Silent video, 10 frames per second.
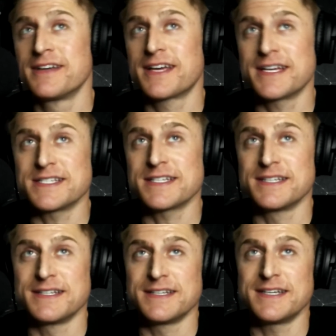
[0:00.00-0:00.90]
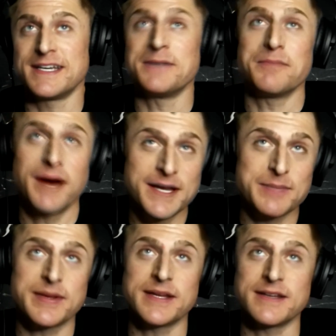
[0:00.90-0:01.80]
because in my
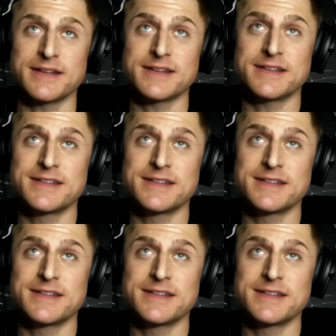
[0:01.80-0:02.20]
opinion,